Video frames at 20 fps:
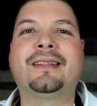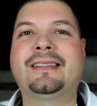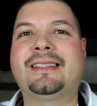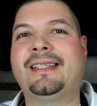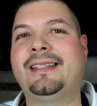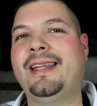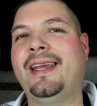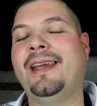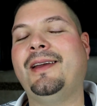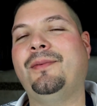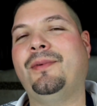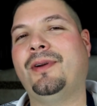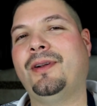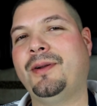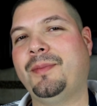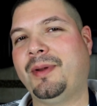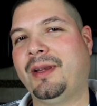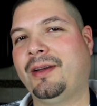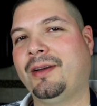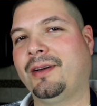Today we're
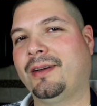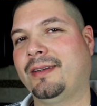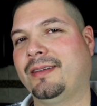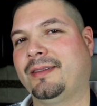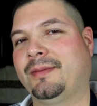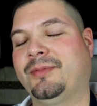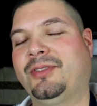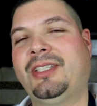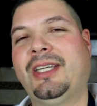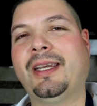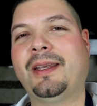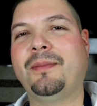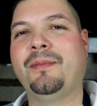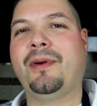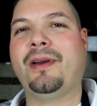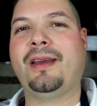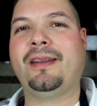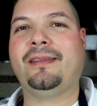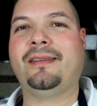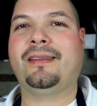going to be cooking some chicken
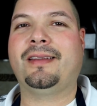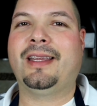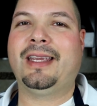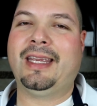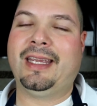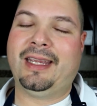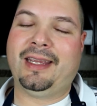breast